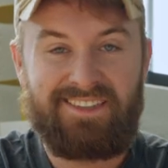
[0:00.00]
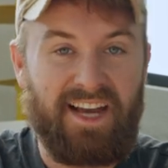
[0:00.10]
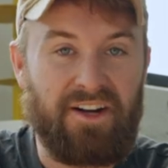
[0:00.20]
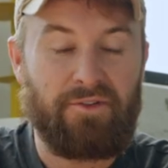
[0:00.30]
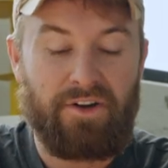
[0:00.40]

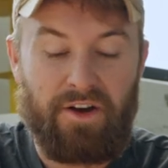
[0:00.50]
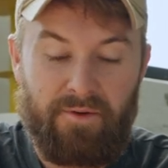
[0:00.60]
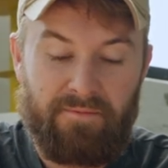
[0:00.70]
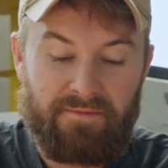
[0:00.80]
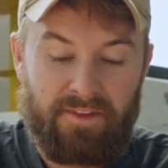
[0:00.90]
I don't
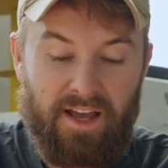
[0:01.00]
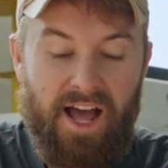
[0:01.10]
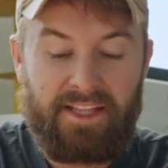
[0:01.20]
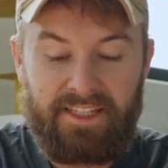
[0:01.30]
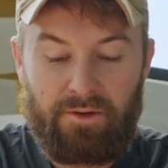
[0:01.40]
know.
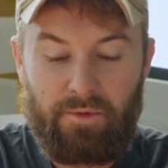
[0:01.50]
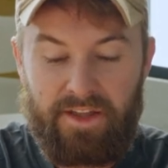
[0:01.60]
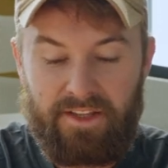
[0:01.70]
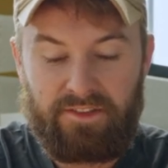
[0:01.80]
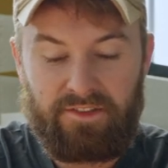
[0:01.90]
I get
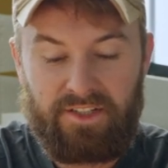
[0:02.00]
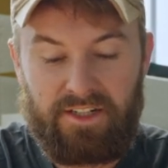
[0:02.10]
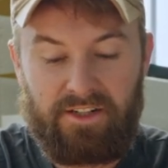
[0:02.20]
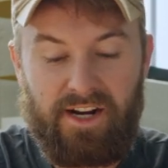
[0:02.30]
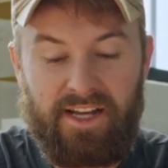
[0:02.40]
why this is
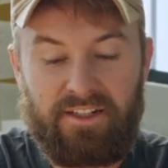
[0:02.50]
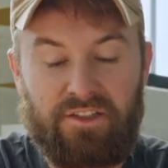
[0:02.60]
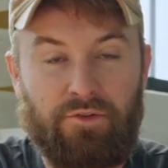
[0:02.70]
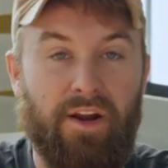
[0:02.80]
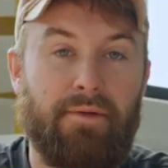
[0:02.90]
here, and it's
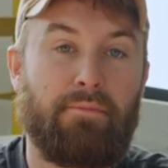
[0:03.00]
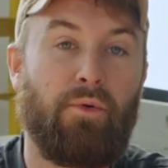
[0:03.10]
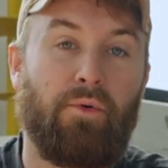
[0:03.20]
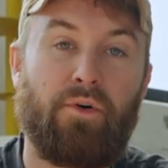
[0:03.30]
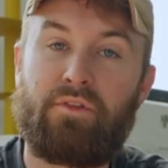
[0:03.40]
a great
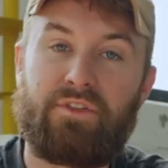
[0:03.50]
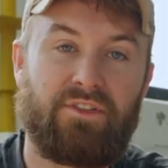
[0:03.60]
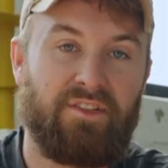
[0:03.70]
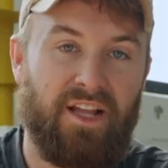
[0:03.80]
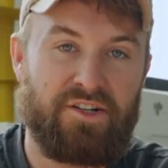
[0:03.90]
pour over
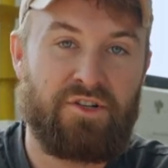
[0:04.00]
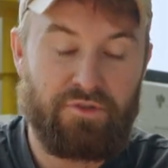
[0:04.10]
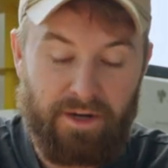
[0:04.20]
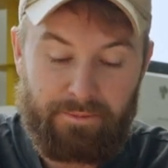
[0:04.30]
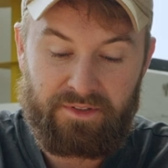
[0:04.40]
slash
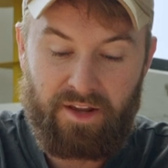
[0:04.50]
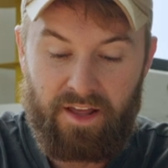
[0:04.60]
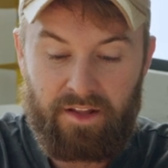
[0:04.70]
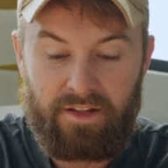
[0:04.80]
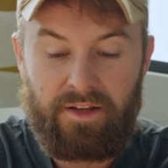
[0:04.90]
drip scale,